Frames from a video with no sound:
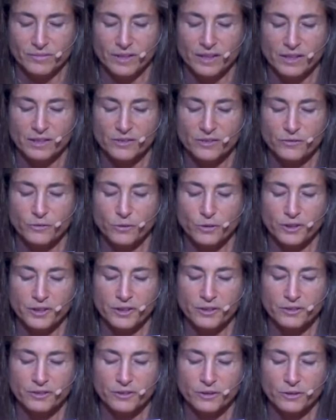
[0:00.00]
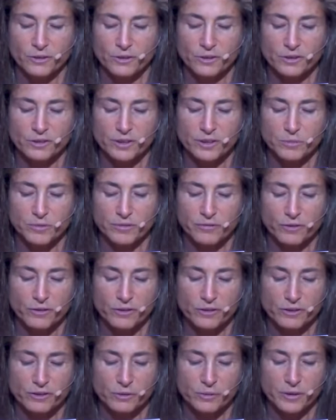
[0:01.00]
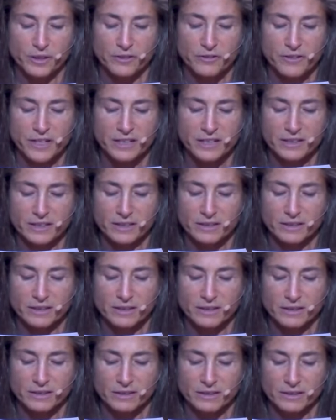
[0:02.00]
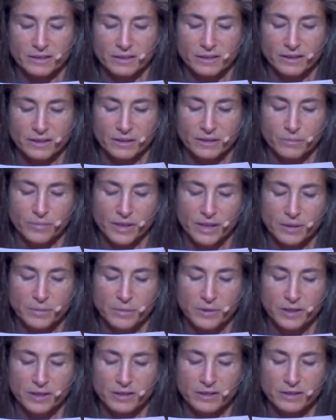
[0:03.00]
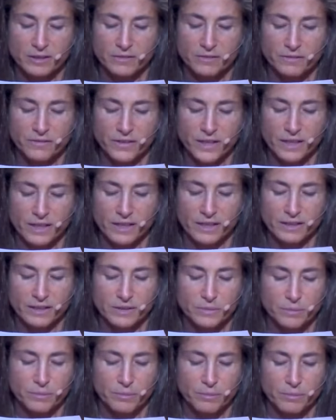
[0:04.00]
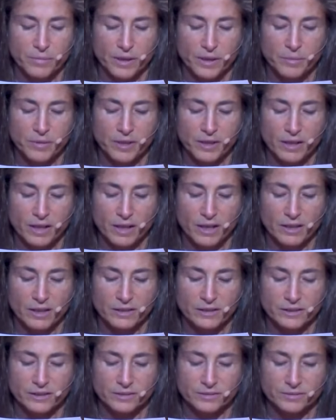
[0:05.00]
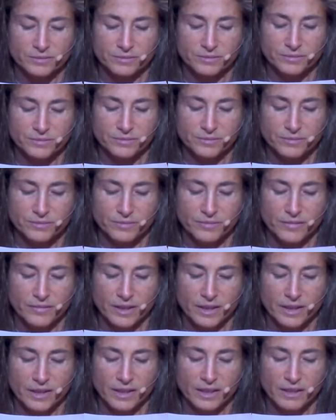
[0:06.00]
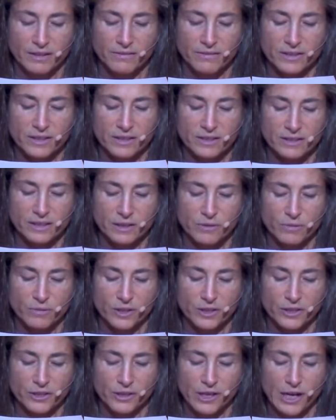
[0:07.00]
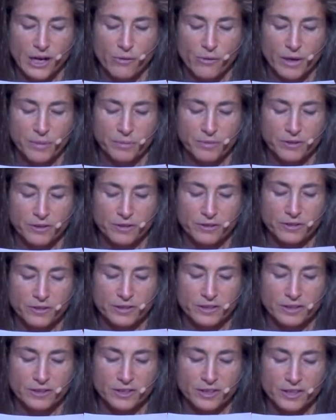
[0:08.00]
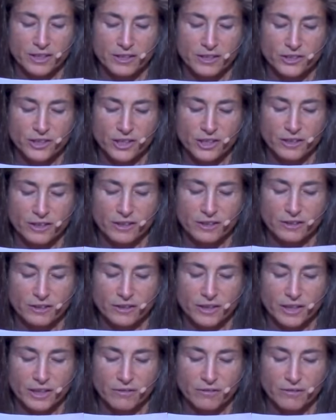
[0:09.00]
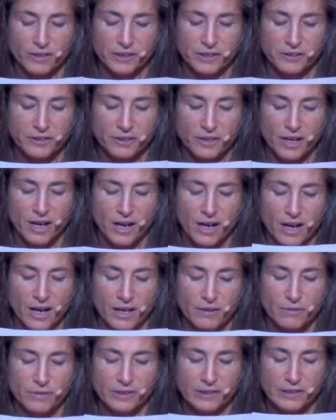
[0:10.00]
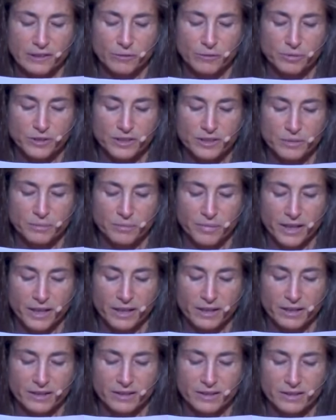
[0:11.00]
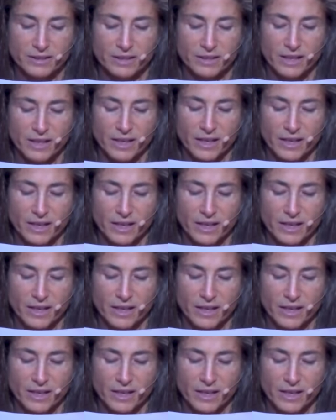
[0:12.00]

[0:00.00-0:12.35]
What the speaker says: He is 4 years old and prefers to wear dresses. Maybe it is a phase, maybe not. Even as I wonder how I produce such an angelic-looking creature, I wish you would put some pants